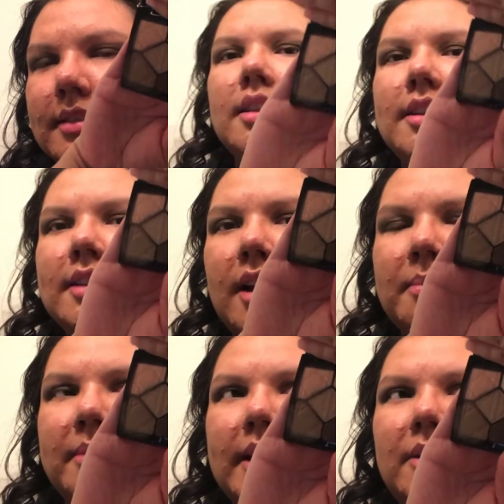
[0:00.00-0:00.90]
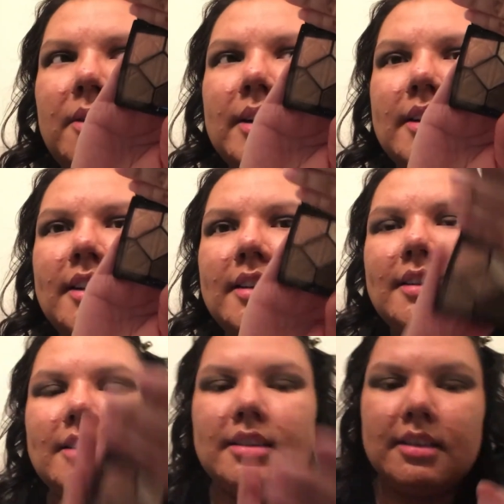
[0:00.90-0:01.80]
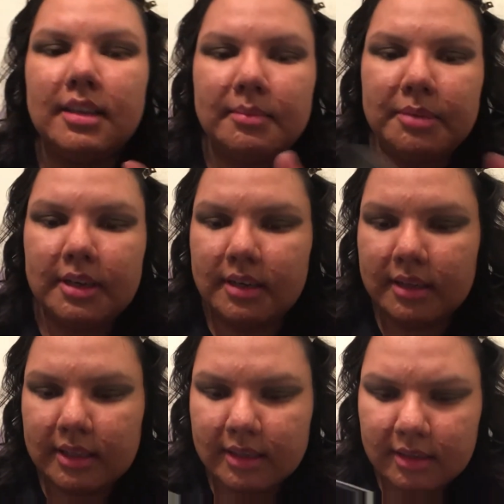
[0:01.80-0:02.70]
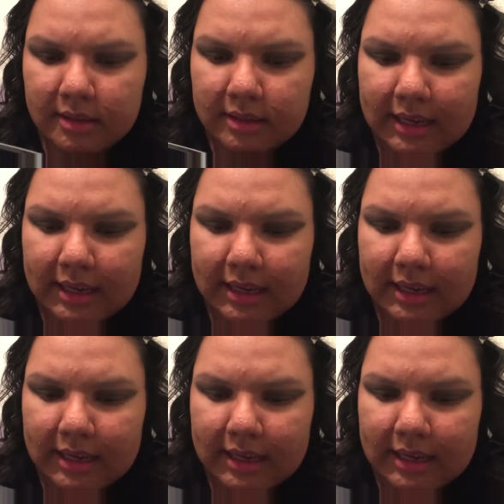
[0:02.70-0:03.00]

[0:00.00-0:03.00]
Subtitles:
on the top right corner and put it in the,